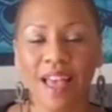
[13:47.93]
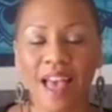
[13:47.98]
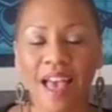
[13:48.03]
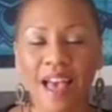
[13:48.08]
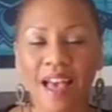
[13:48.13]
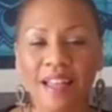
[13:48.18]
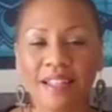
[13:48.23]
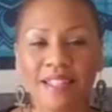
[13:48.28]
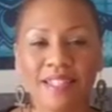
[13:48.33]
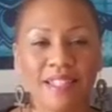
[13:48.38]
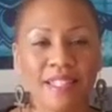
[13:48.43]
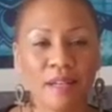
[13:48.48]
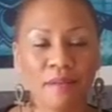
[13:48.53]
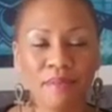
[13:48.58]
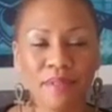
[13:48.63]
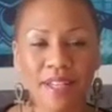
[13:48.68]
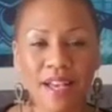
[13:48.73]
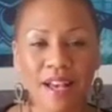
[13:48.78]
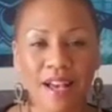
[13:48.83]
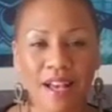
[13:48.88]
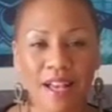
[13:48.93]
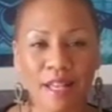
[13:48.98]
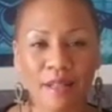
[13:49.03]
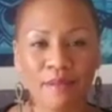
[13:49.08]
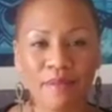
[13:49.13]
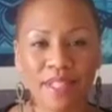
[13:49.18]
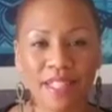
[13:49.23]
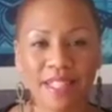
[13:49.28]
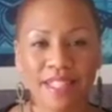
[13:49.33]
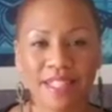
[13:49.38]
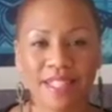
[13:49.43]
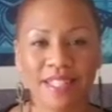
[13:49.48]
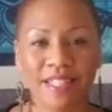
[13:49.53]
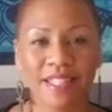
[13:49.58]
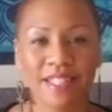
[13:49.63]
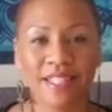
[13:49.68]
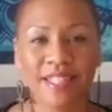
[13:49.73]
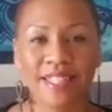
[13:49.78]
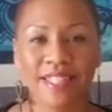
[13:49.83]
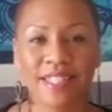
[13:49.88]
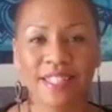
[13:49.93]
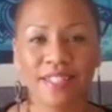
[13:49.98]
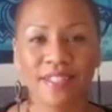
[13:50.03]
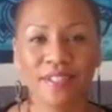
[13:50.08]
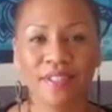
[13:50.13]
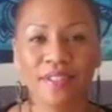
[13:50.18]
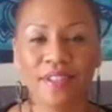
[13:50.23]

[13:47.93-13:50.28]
And sometimes it's just,